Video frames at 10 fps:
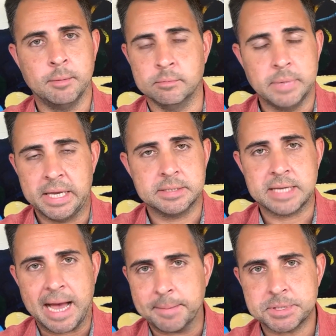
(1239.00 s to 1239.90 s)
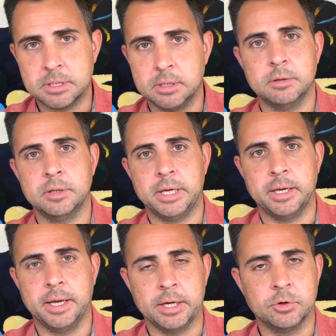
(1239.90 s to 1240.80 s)
is
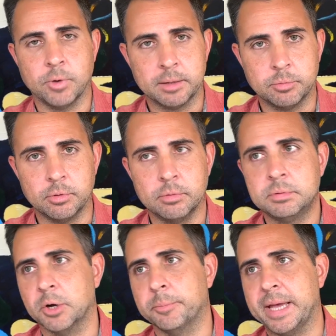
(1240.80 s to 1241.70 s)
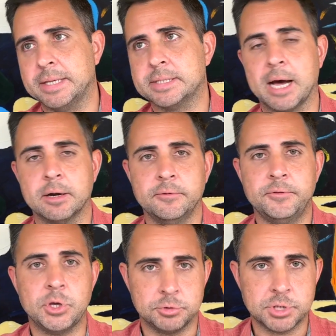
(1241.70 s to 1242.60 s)
absolutely incredible. They're based out of
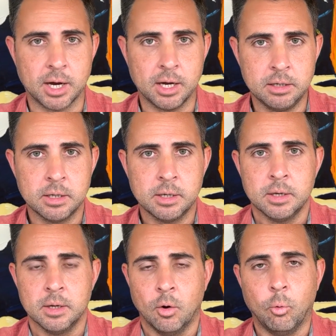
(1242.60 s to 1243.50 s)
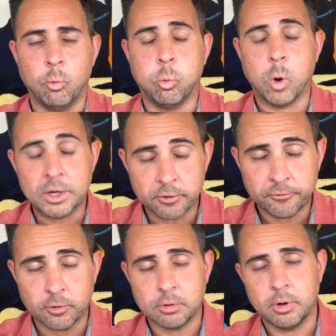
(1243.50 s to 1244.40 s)
Utah.
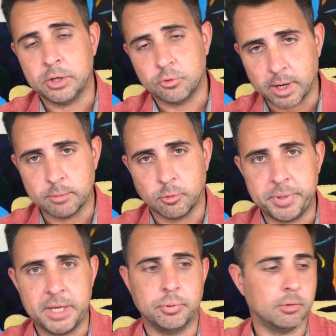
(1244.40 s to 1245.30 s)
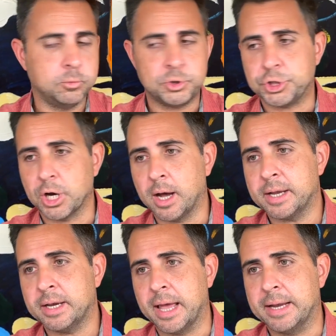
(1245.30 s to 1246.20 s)
Wonderful, incredible people.
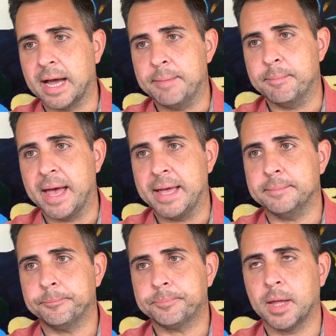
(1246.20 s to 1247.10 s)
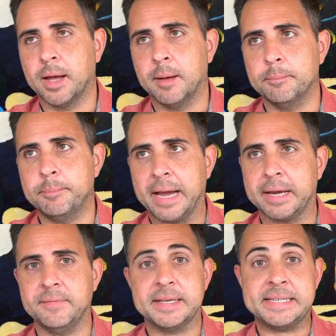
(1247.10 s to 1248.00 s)
Sean and I met back
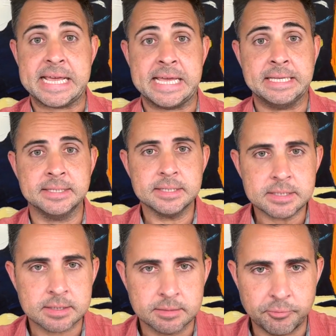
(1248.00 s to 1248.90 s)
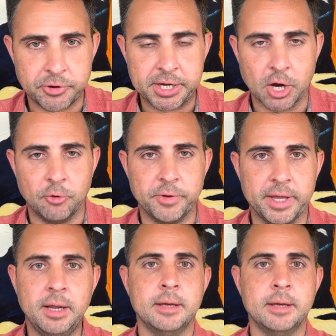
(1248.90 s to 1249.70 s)
in the teens, pre-COVID,